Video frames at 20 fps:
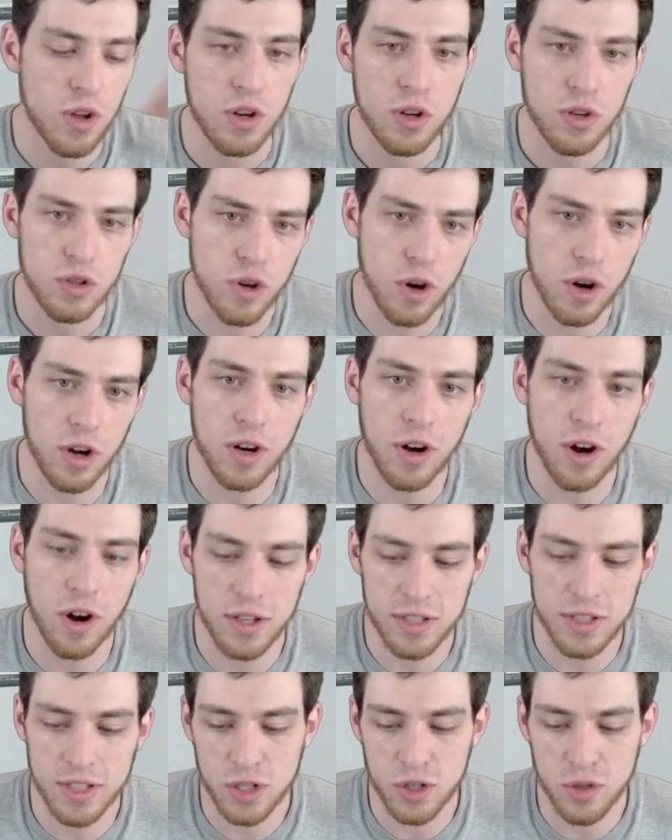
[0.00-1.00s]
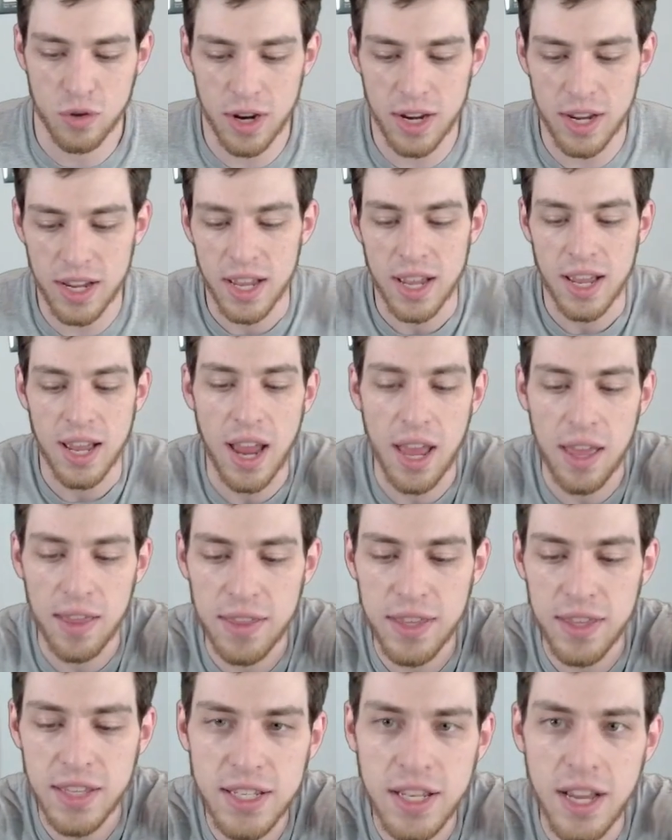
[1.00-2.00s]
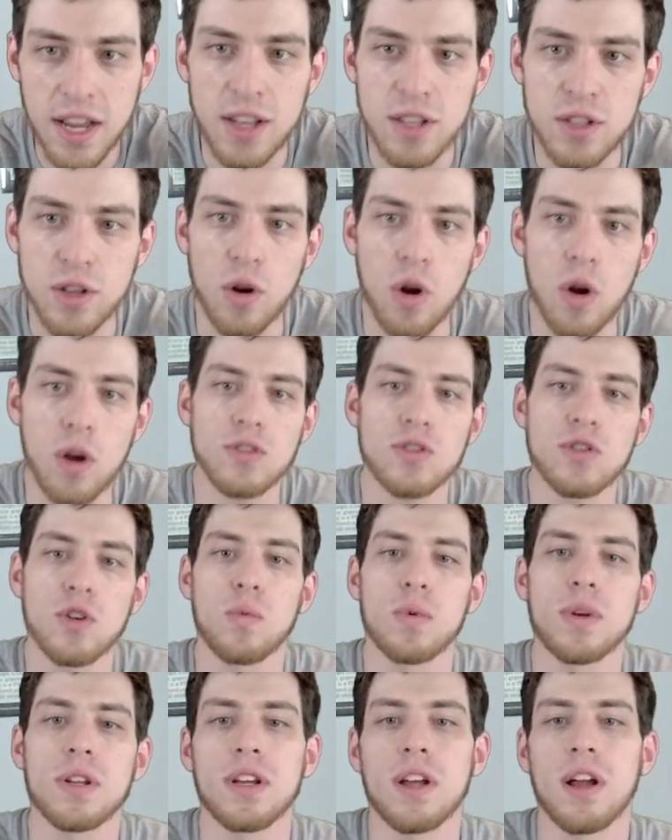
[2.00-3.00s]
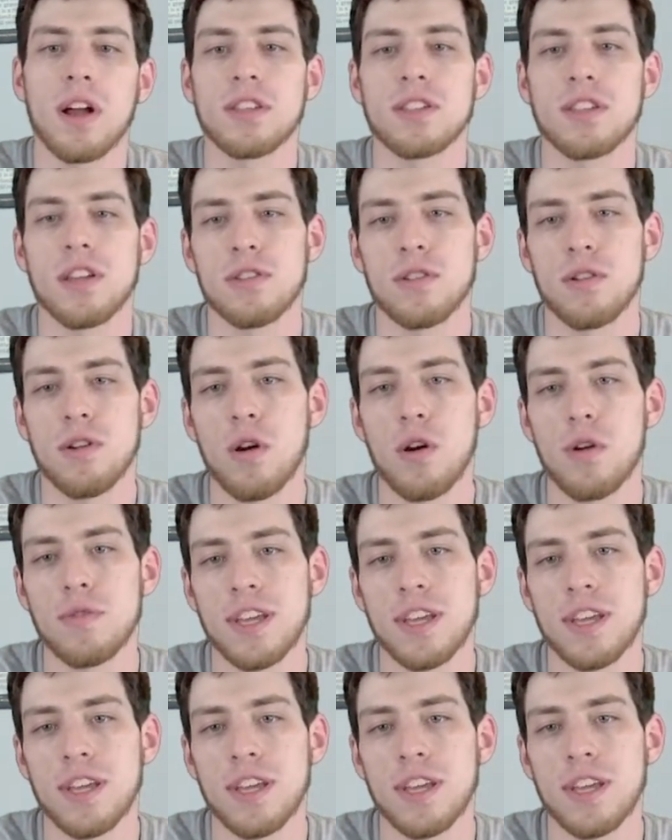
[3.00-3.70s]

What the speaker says: Drawing cards is great, and these guys are also win cons on their own.